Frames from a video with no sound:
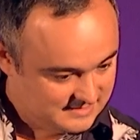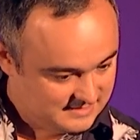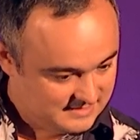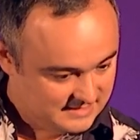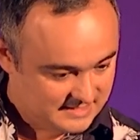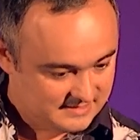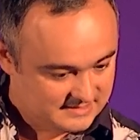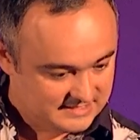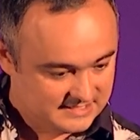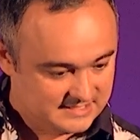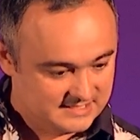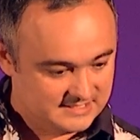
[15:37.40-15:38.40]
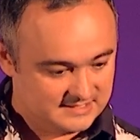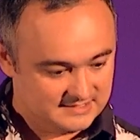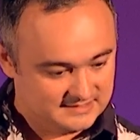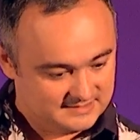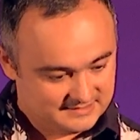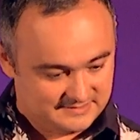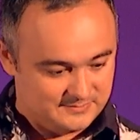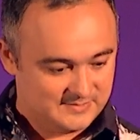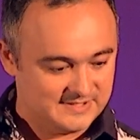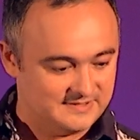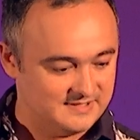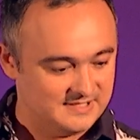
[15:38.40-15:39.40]
Yeah, and
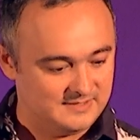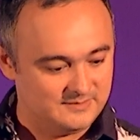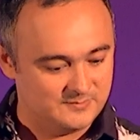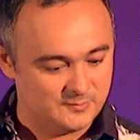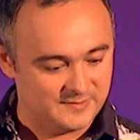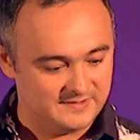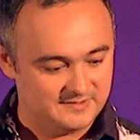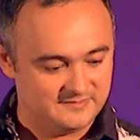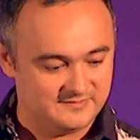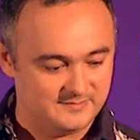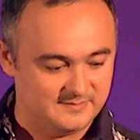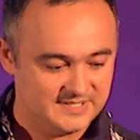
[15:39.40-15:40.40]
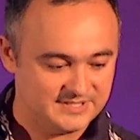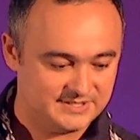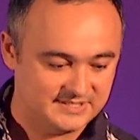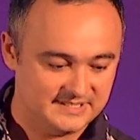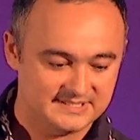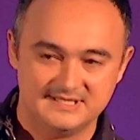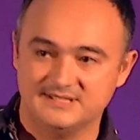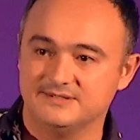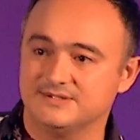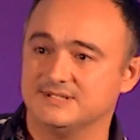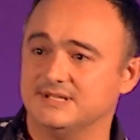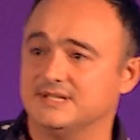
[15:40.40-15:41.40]
one thing worthy of mentioning is that
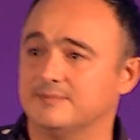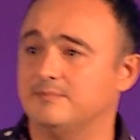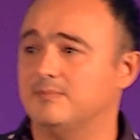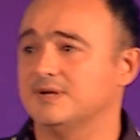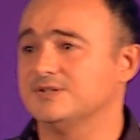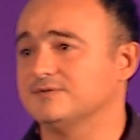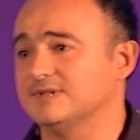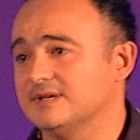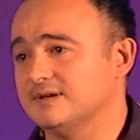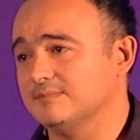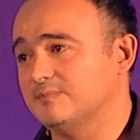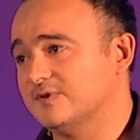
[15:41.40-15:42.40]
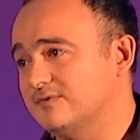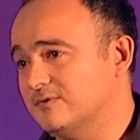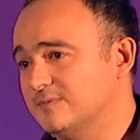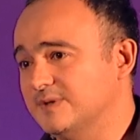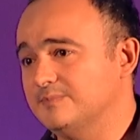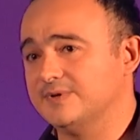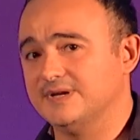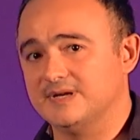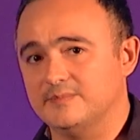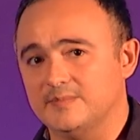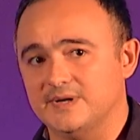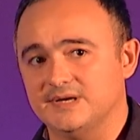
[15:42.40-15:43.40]
there's like a bunch of like performant
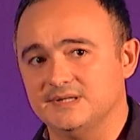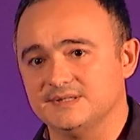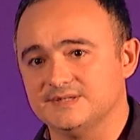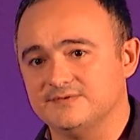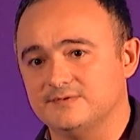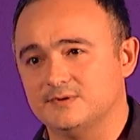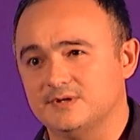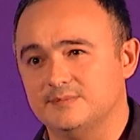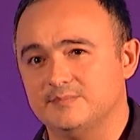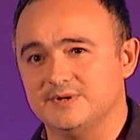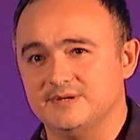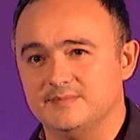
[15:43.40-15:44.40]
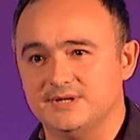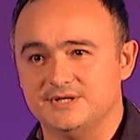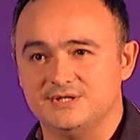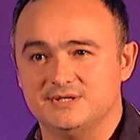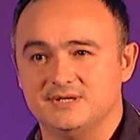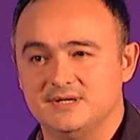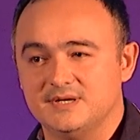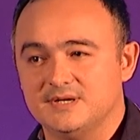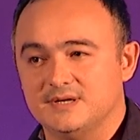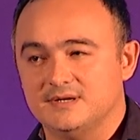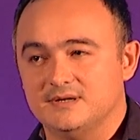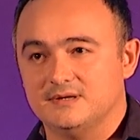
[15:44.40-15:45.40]
precompiles for pretty much,
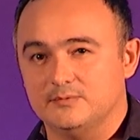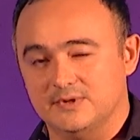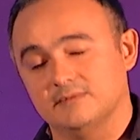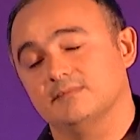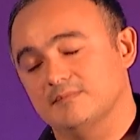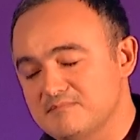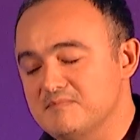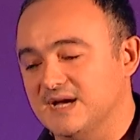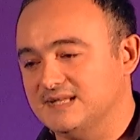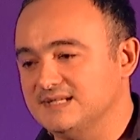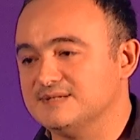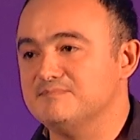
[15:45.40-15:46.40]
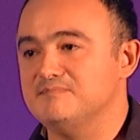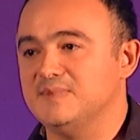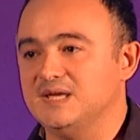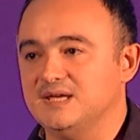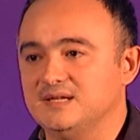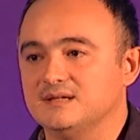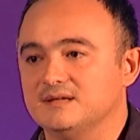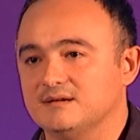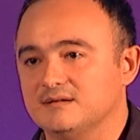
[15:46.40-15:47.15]
well, at least main